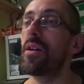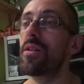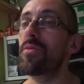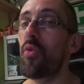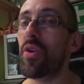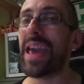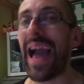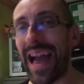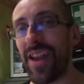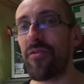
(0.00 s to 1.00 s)
the more
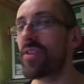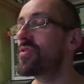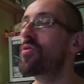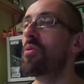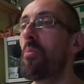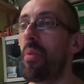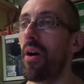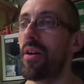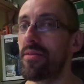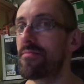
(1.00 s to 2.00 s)
calories you can
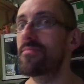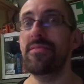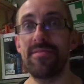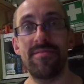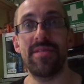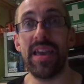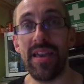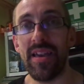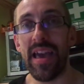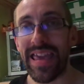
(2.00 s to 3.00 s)
burn,
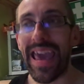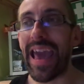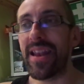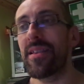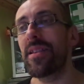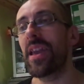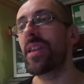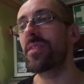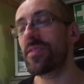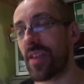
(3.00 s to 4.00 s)
again,
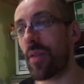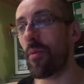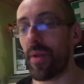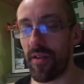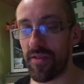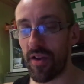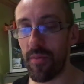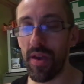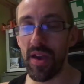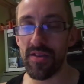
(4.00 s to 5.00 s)
in the same amount of time.
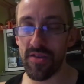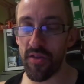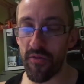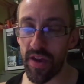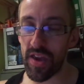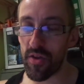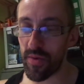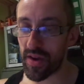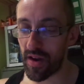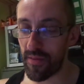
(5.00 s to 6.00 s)
So the fitter you
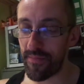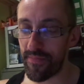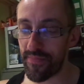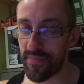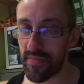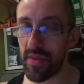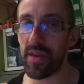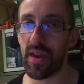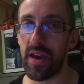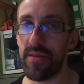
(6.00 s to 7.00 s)
become,
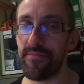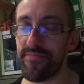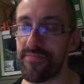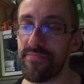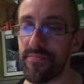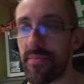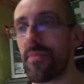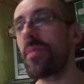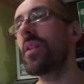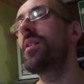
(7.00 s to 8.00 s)
okay,
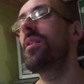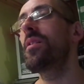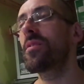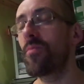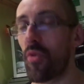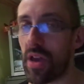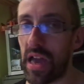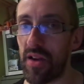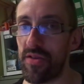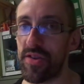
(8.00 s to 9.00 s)
the more
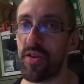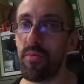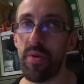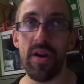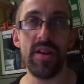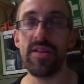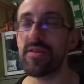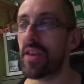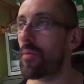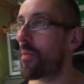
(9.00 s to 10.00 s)
calories you can burn in the
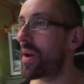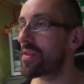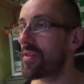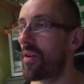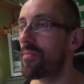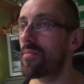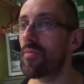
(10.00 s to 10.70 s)
same amount of time.